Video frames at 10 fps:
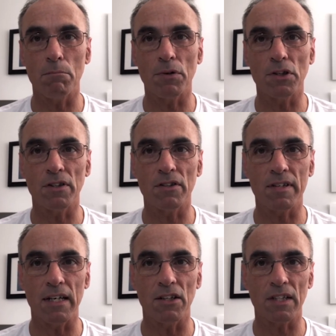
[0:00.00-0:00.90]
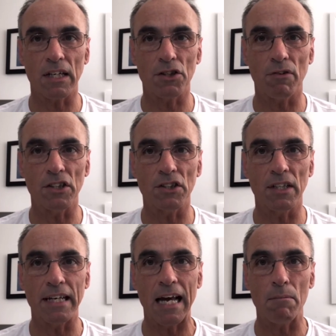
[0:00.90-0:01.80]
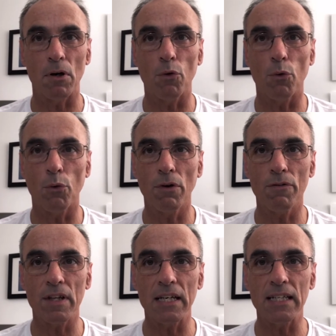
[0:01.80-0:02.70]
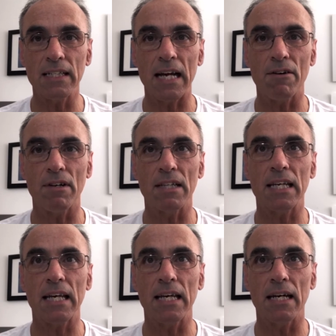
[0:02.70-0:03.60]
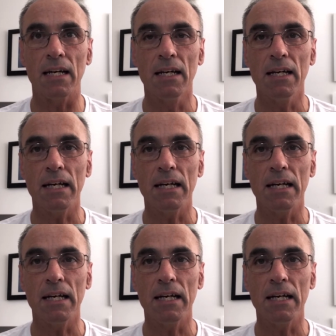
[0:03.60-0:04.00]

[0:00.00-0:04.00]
temperature, tint, saturation and gamma, all of these areas here